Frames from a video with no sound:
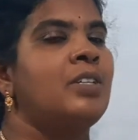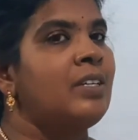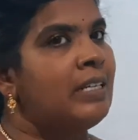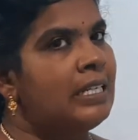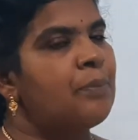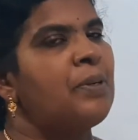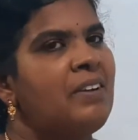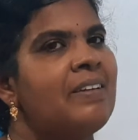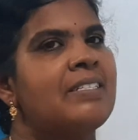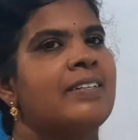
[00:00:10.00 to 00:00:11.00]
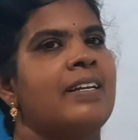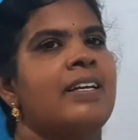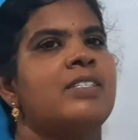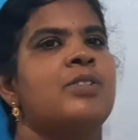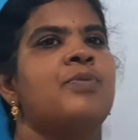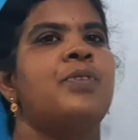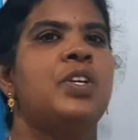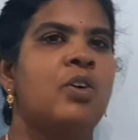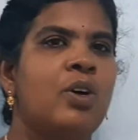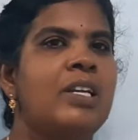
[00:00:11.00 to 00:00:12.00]
In the previous class, we
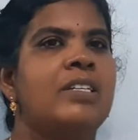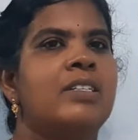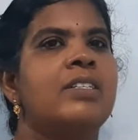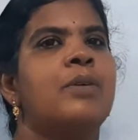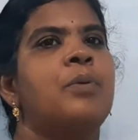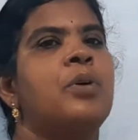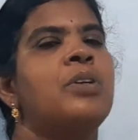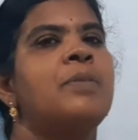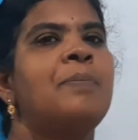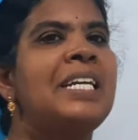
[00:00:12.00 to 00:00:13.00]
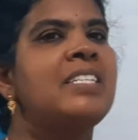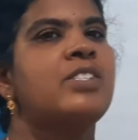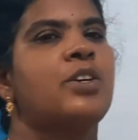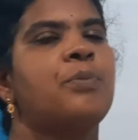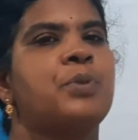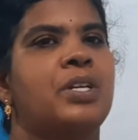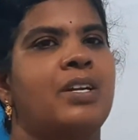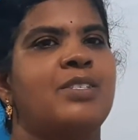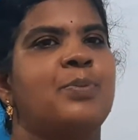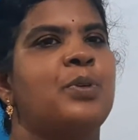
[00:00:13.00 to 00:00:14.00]
all learned about means of
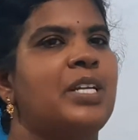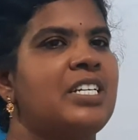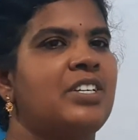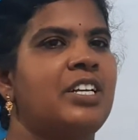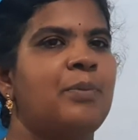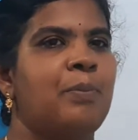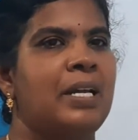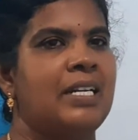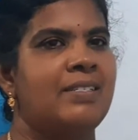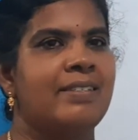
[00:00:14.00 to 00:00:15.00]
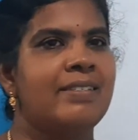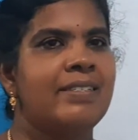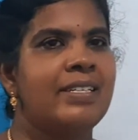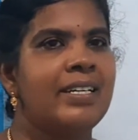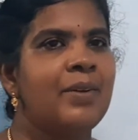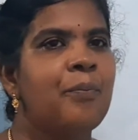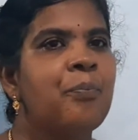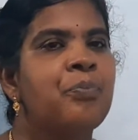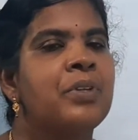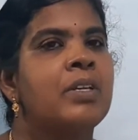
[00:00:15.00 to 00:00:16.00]
transportation in plants, isn't it?
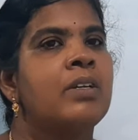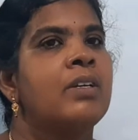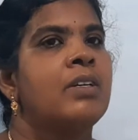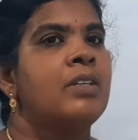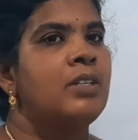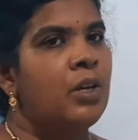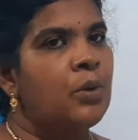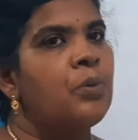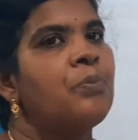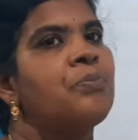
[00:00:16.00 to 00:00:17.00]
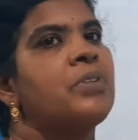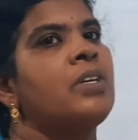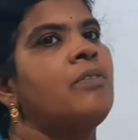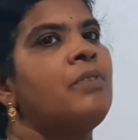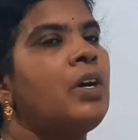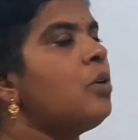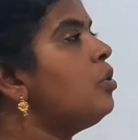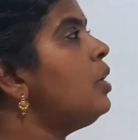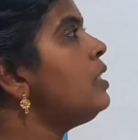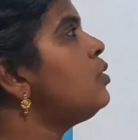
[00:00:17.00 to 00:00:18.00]
Now, we are
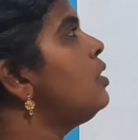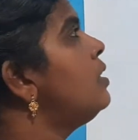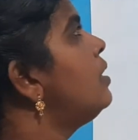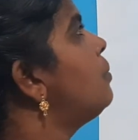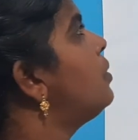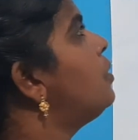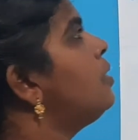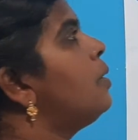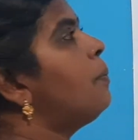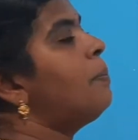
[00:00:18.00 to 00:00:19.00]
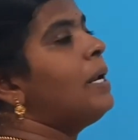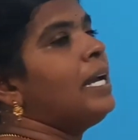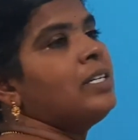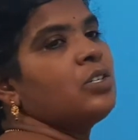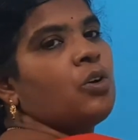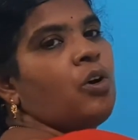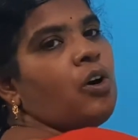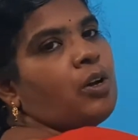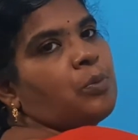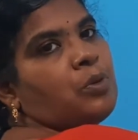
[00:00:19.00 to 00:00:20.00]
going to learn about plant
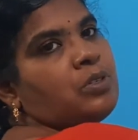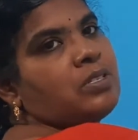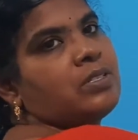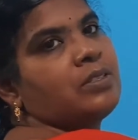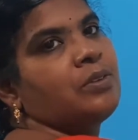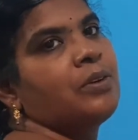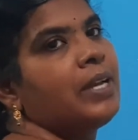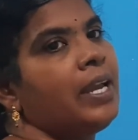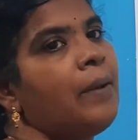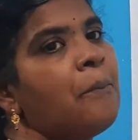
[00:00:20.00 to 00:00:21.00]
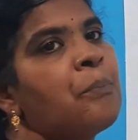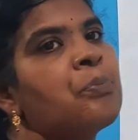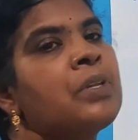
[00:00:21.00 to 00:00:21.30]
hormones. Okay?